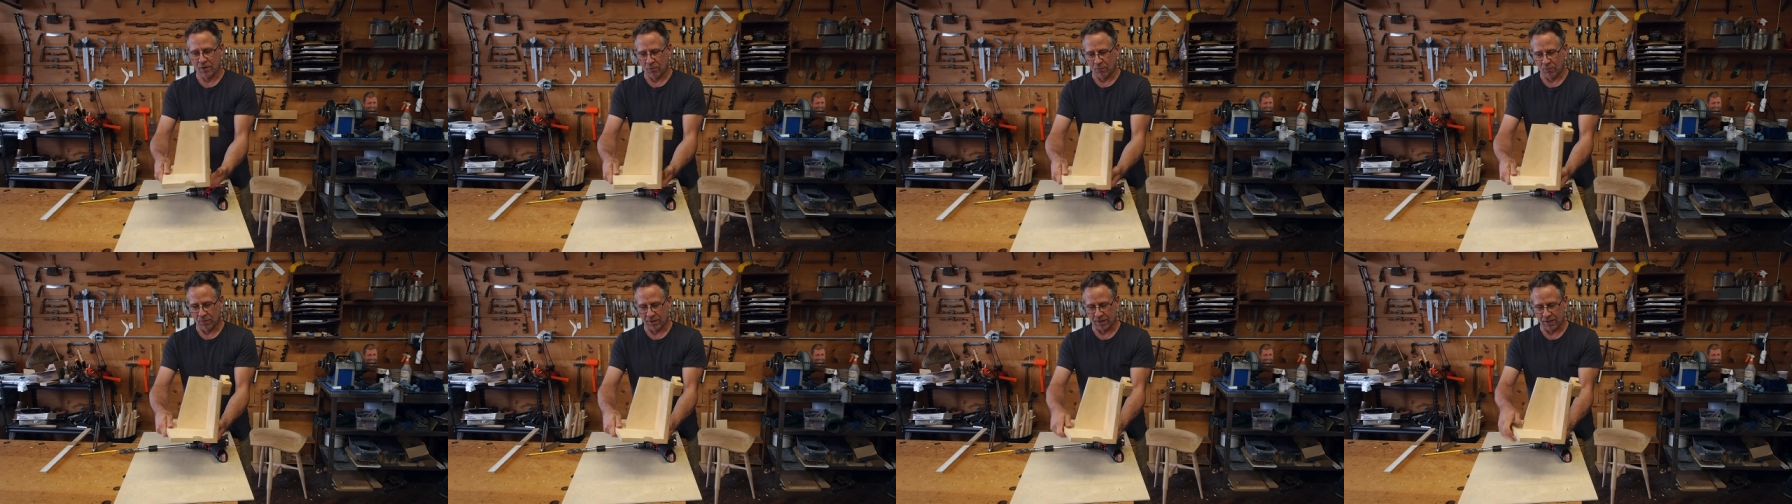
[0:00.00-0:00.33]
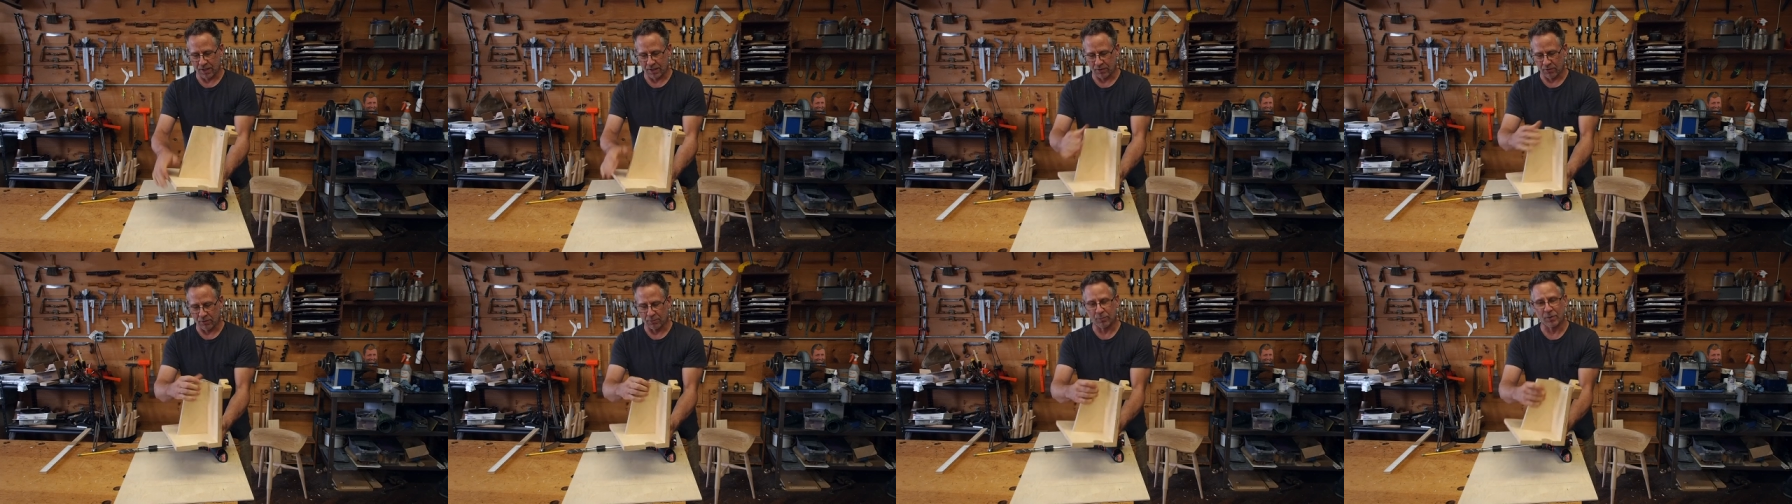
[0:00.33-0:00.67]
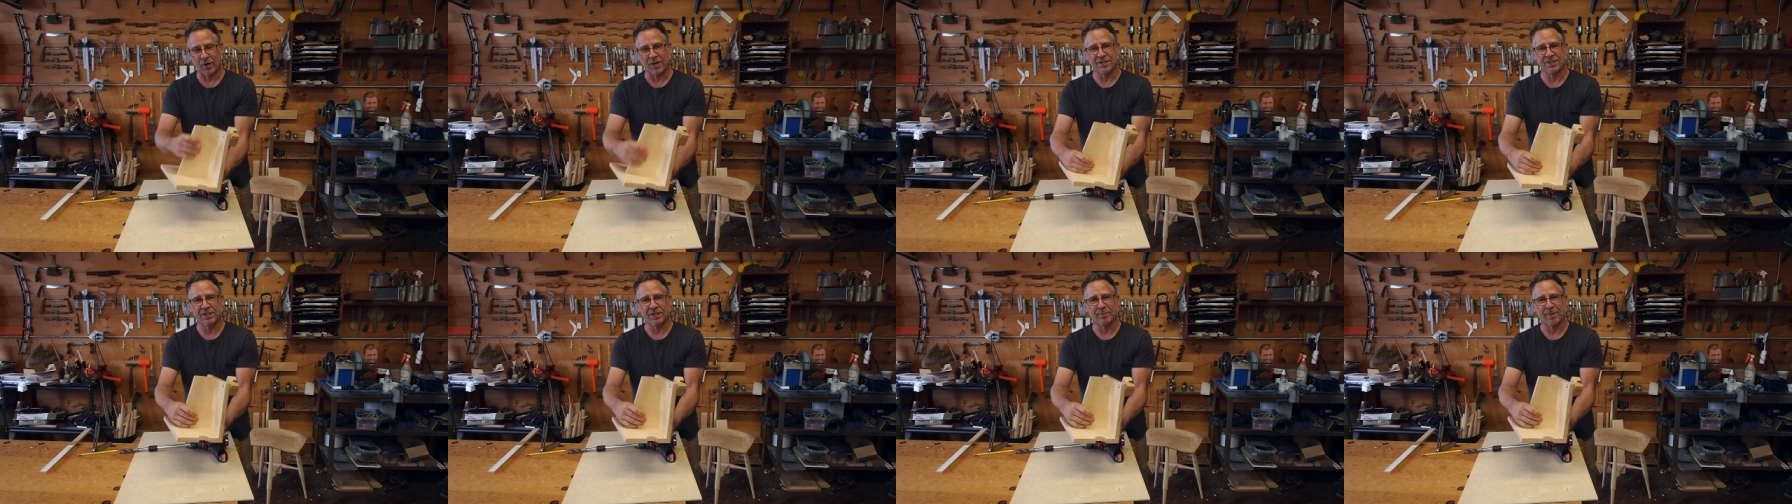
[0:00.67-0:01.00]
with a little
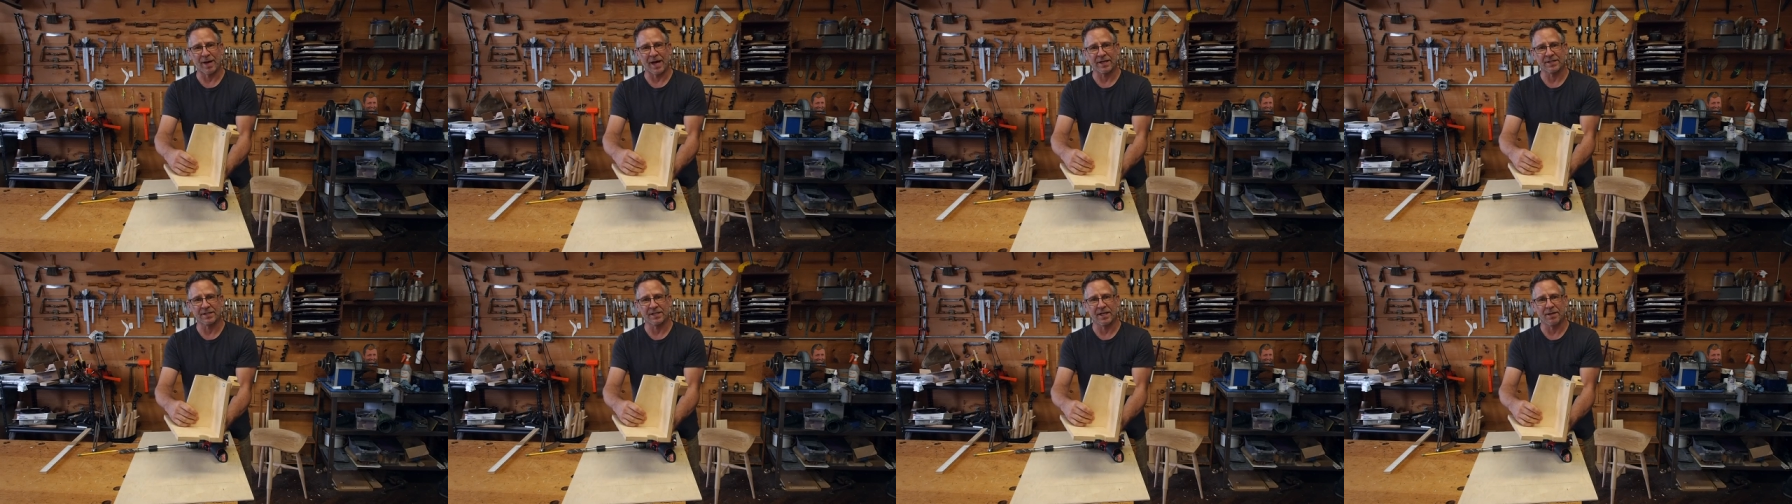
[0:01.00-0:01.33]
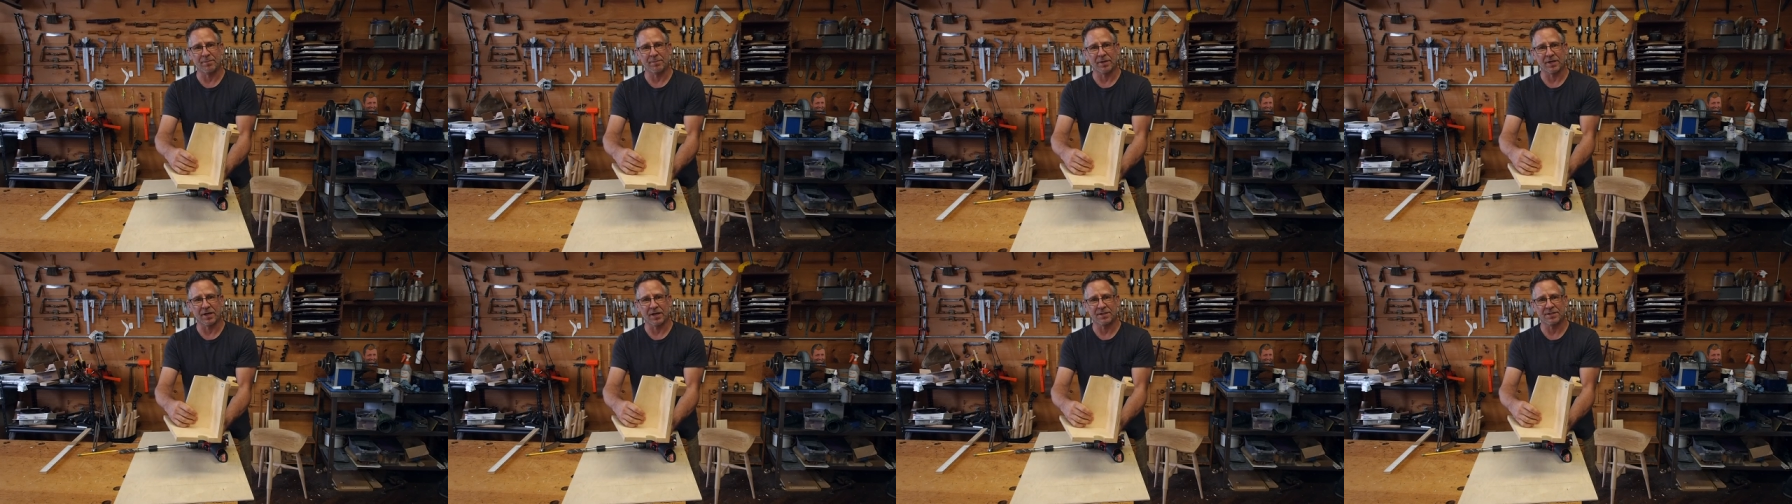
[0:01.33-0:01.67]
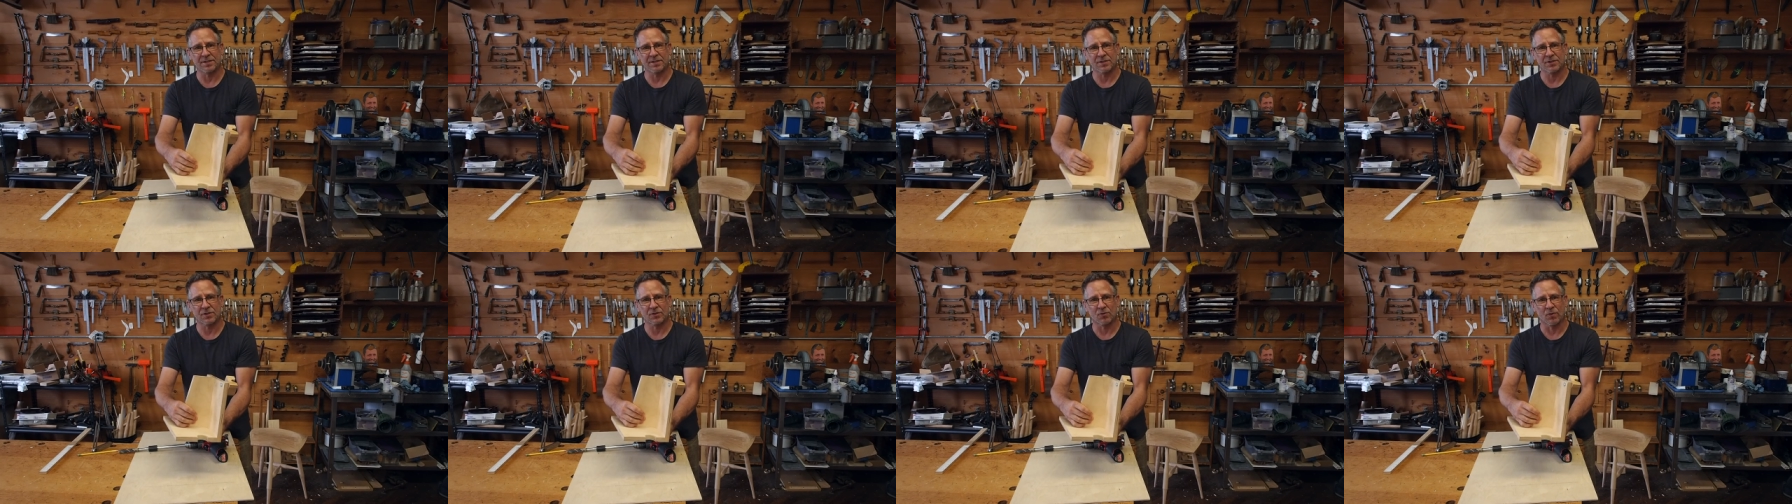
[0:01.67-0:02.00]
brace at the back to keep it nice
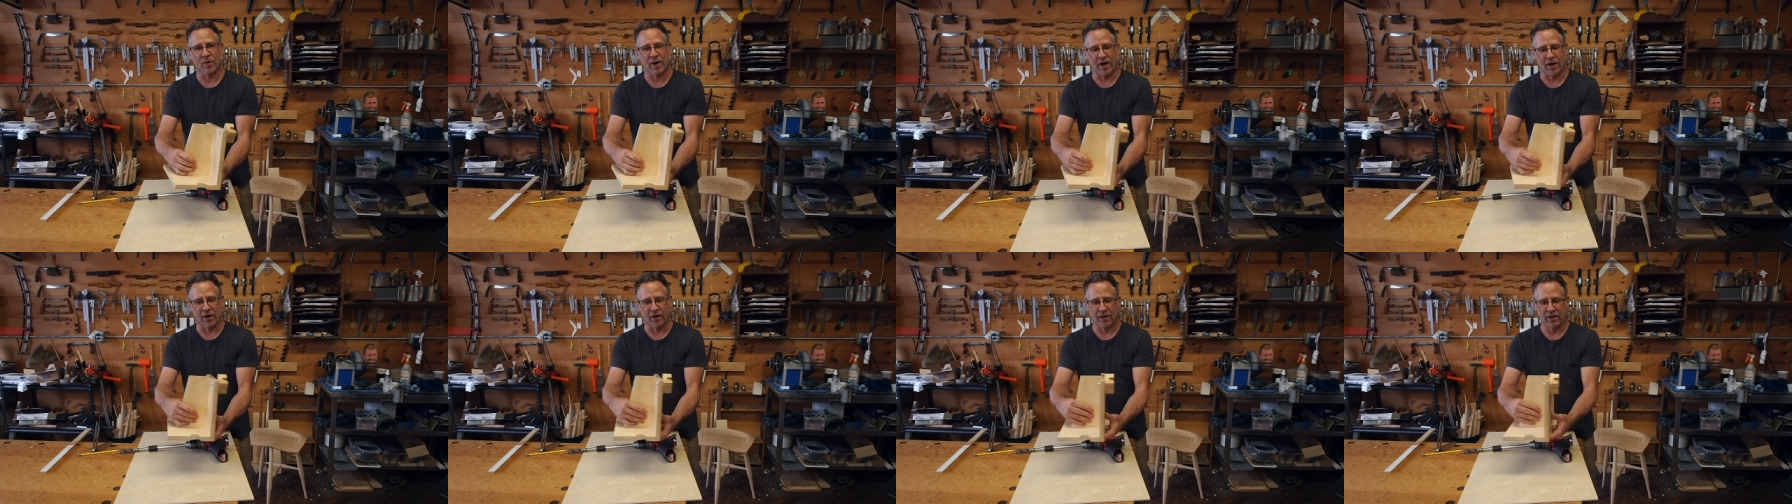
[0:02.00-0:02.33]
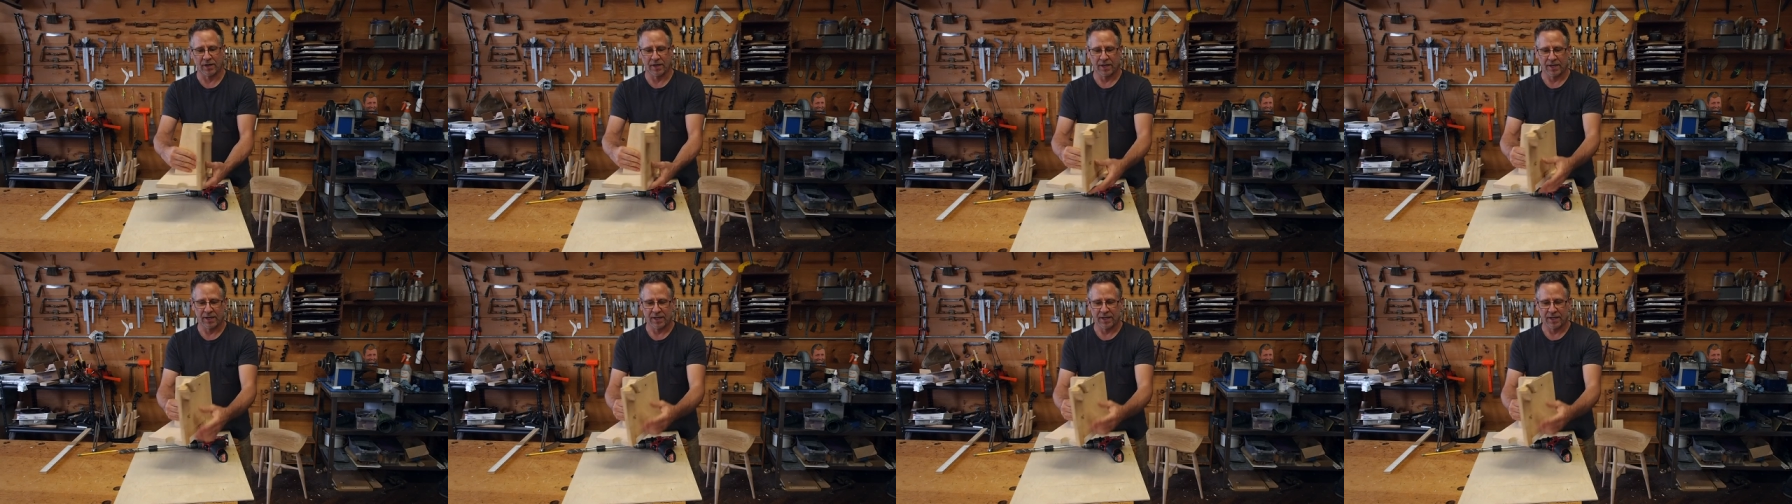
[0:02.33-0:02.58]
and square.